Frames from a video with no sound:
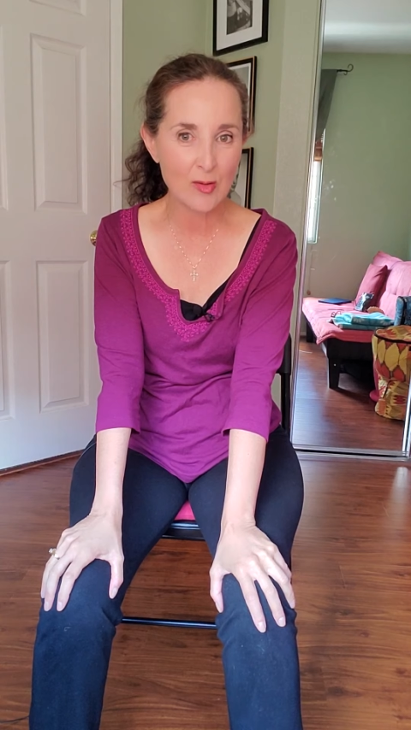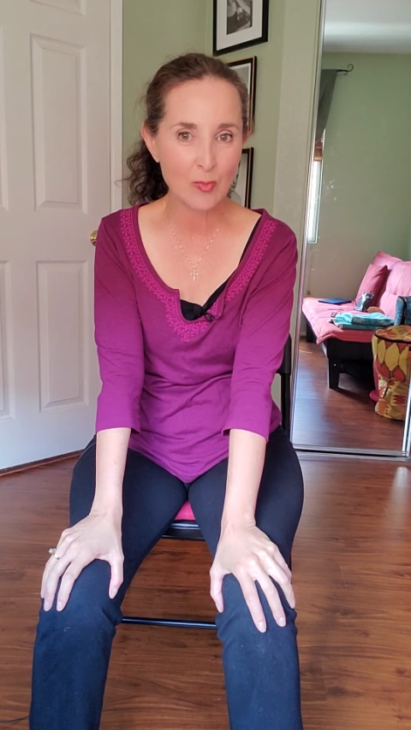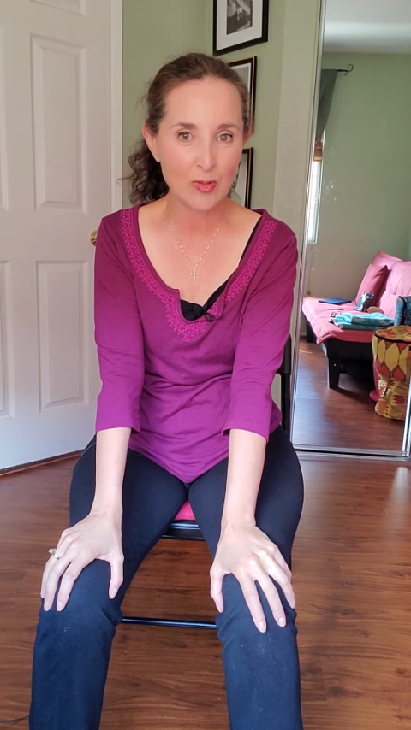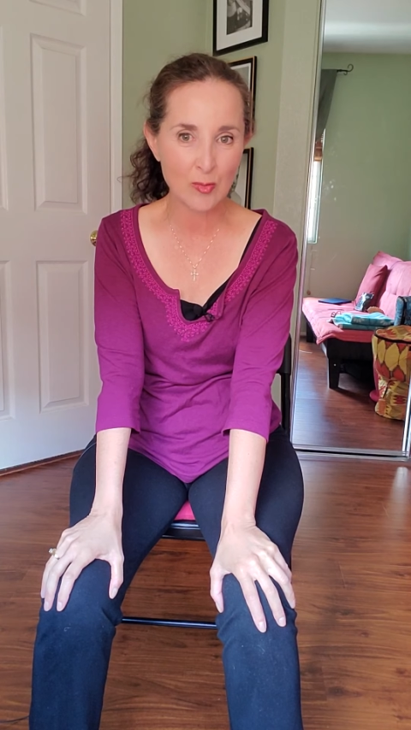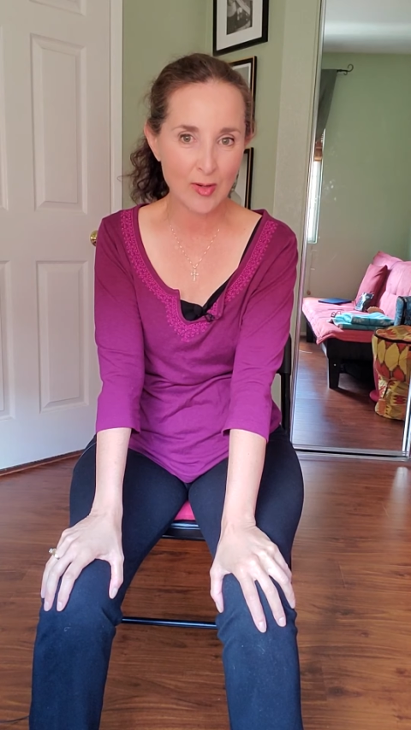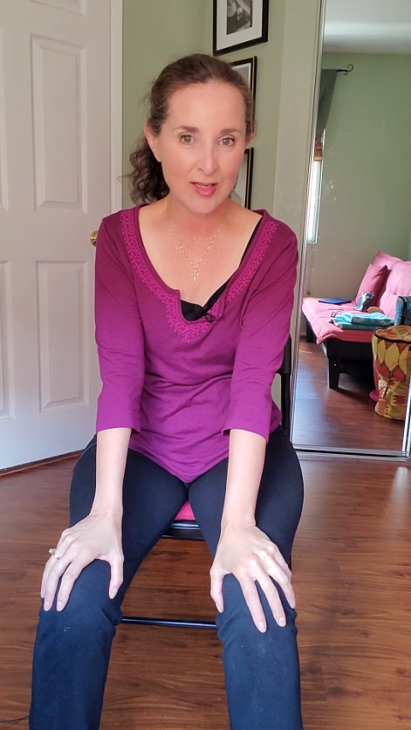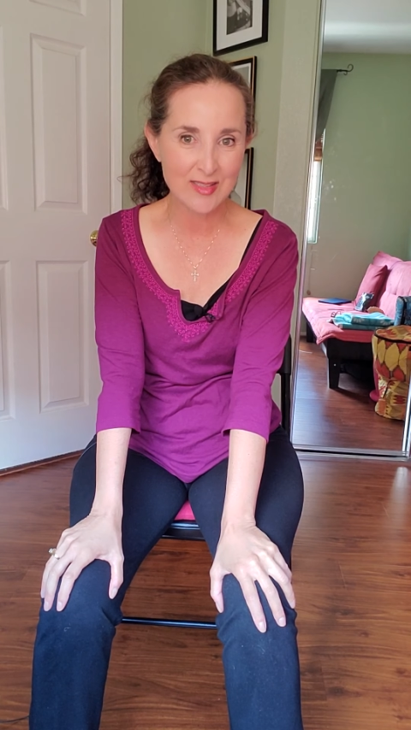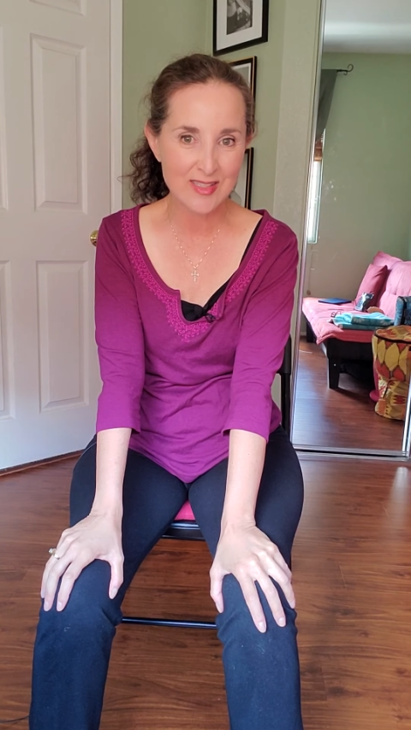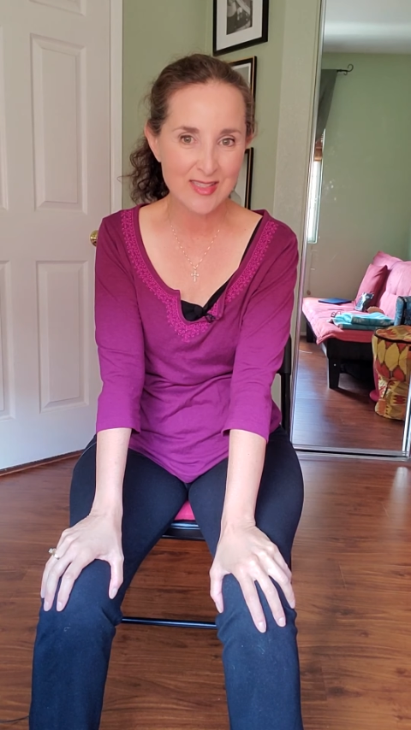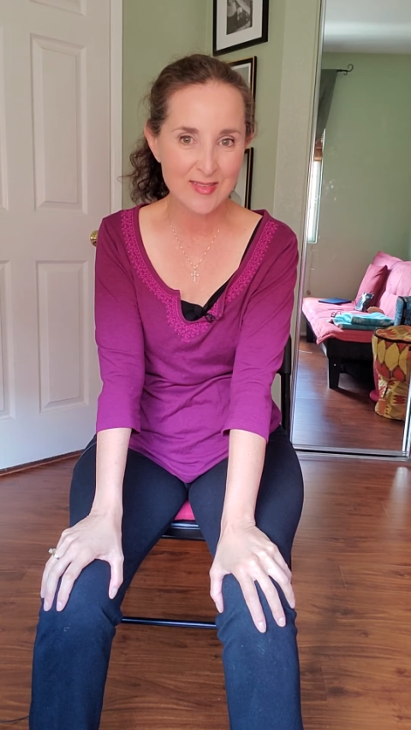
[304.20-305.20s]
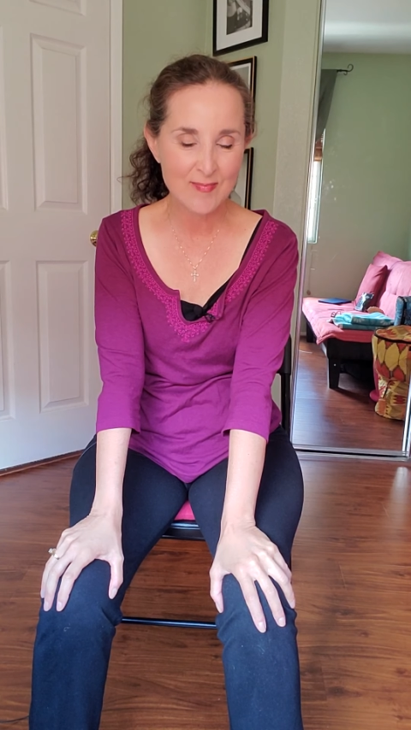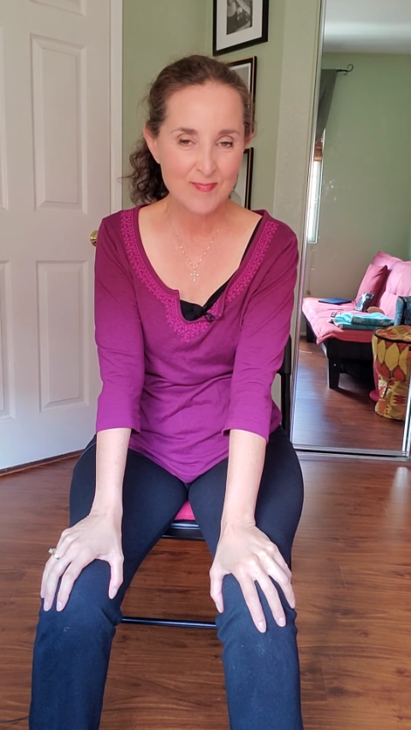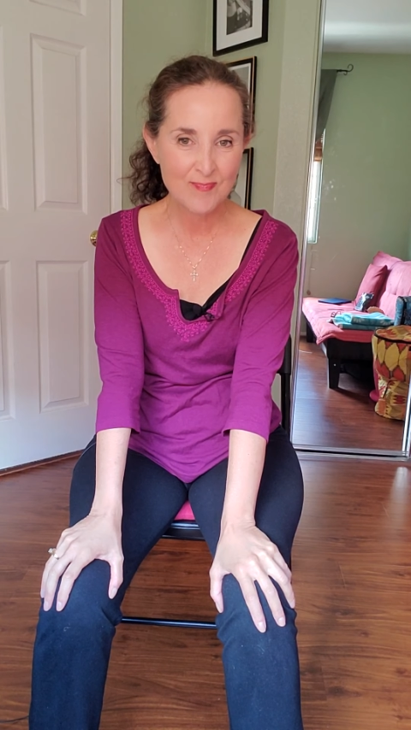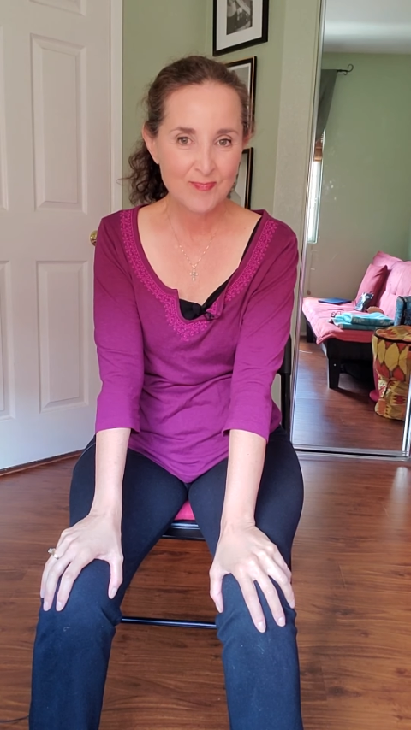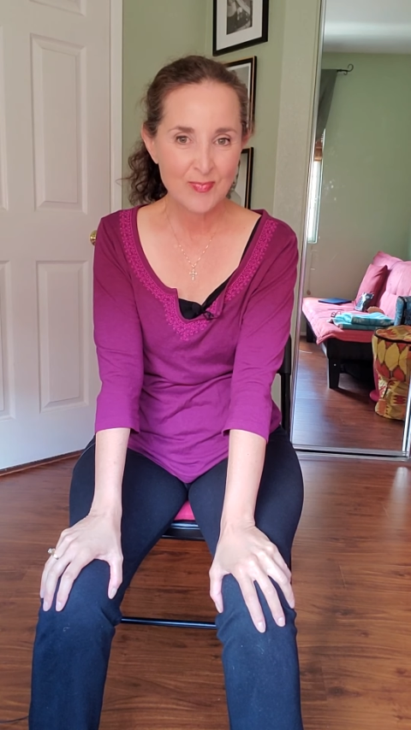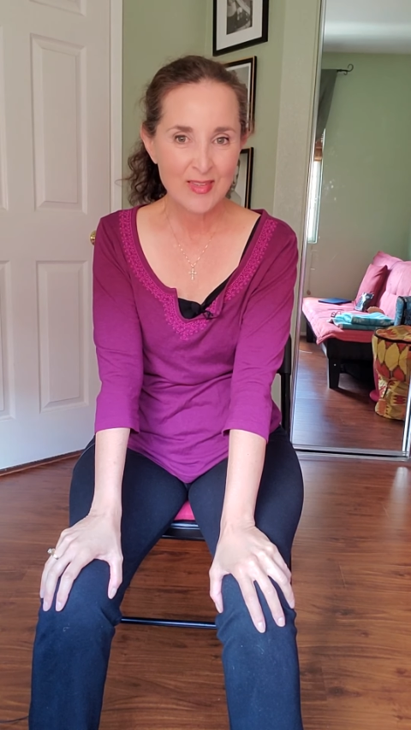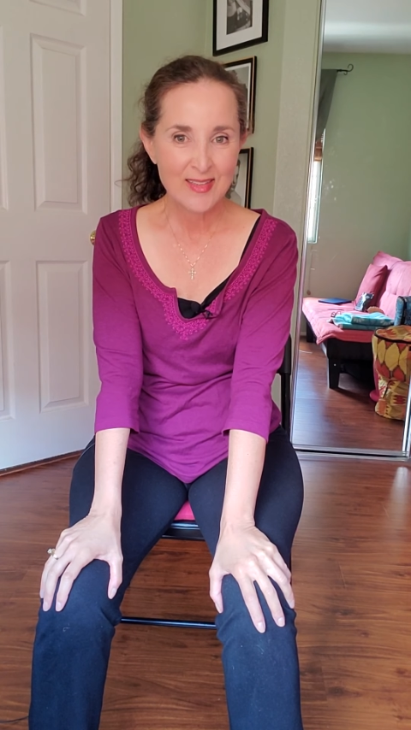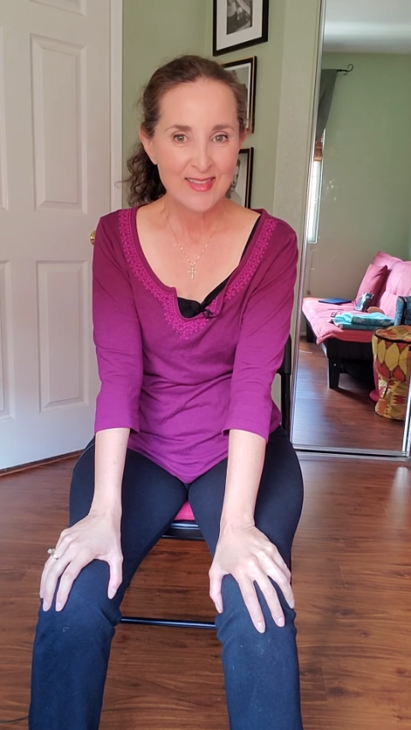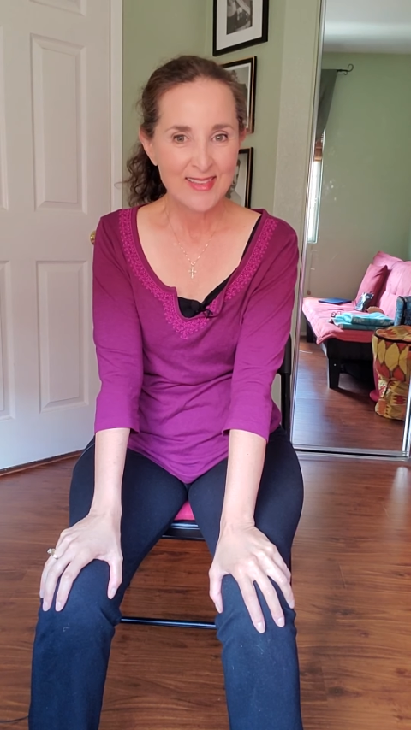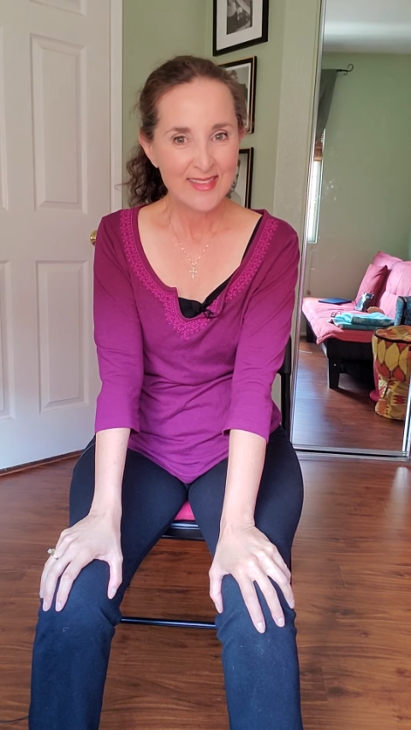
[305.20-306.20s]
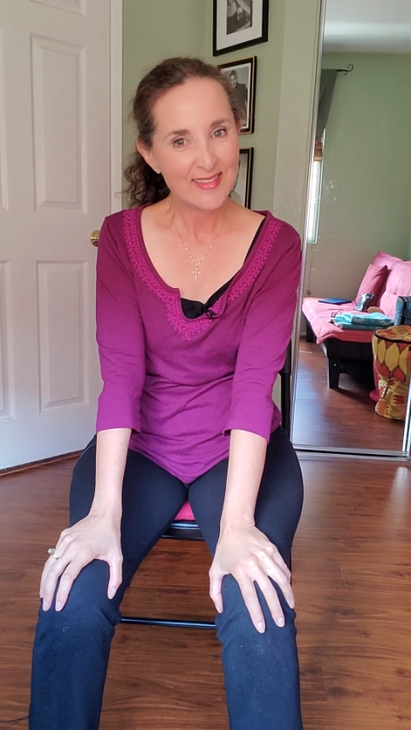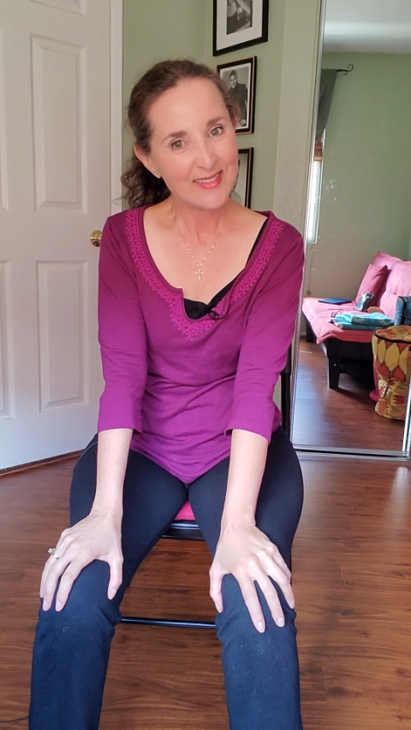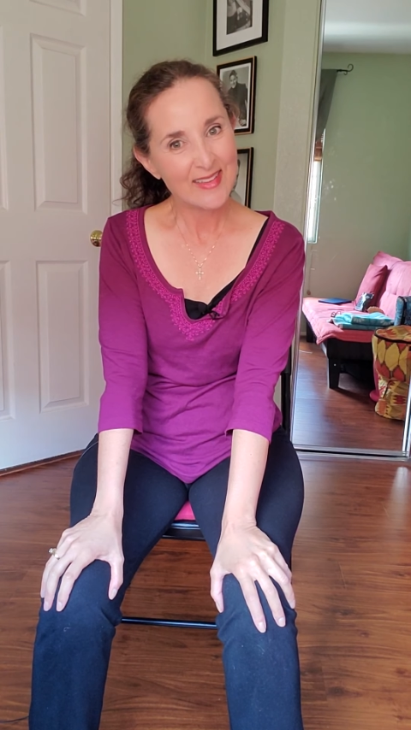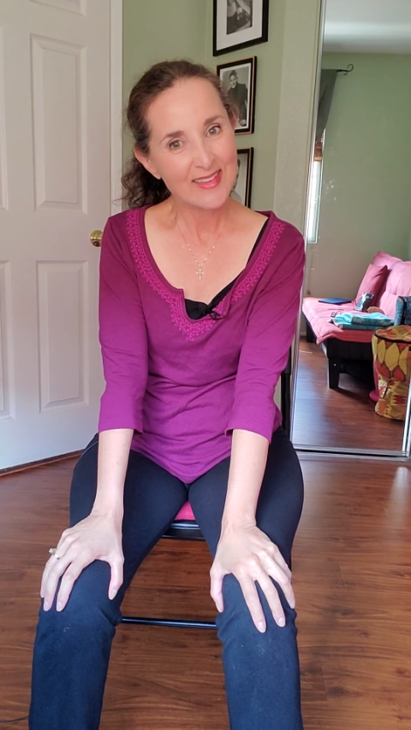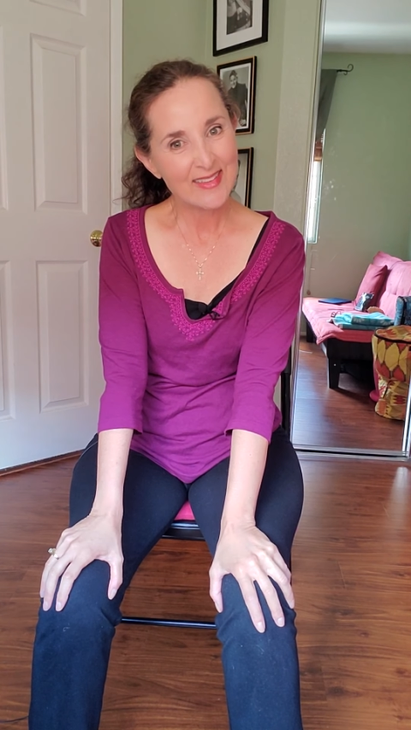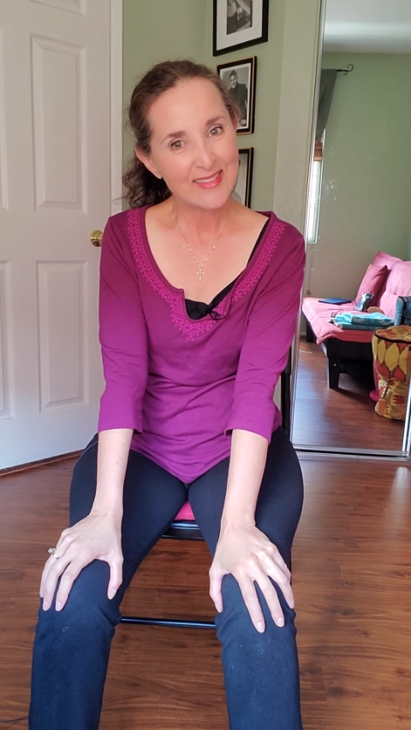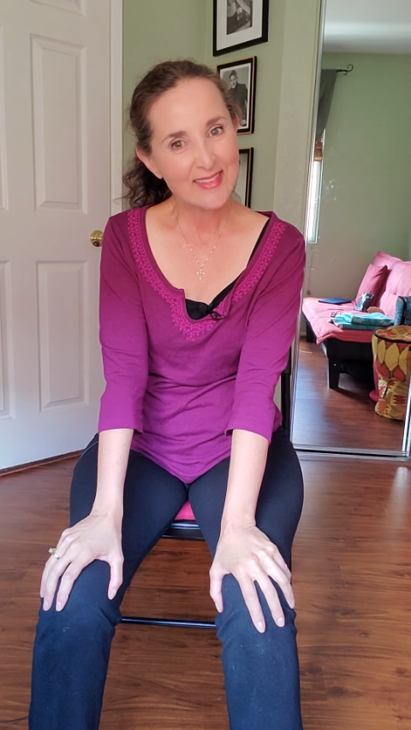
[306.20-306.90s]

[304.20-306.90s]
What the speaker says: and with grace. All right?